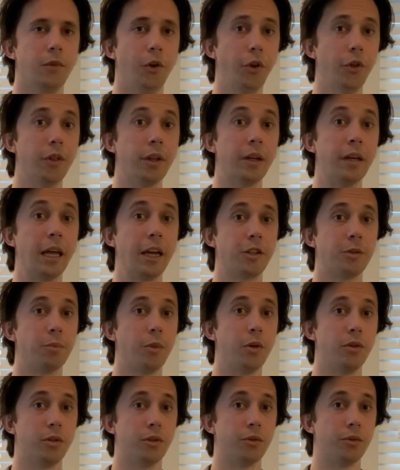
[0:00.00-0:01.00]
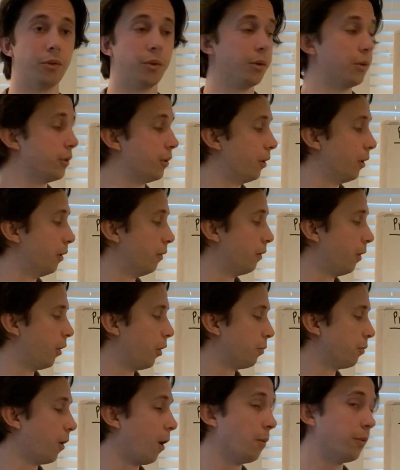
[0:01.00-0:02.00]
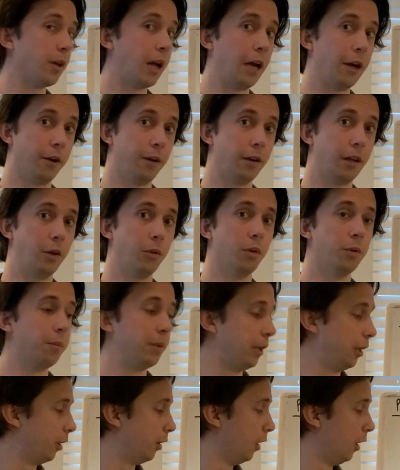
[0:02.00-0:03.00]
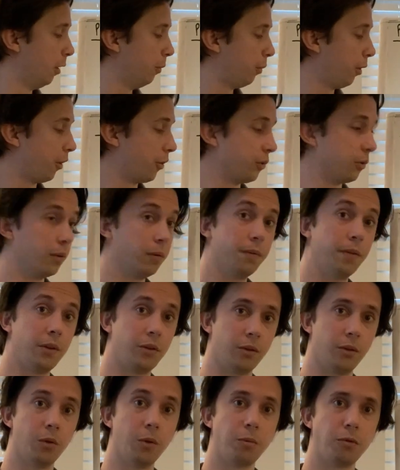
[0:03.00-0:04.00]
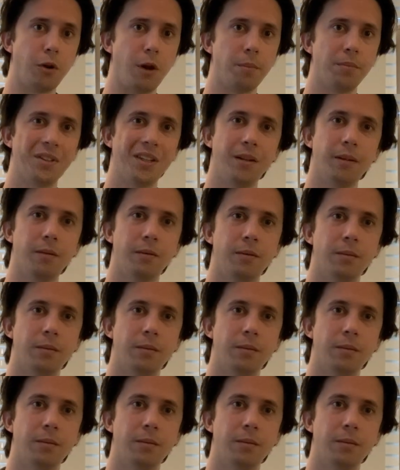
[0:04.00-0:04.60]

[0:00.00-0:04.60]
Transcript: The next most intrusive on the prompt hierarchy would be partial physical prompting.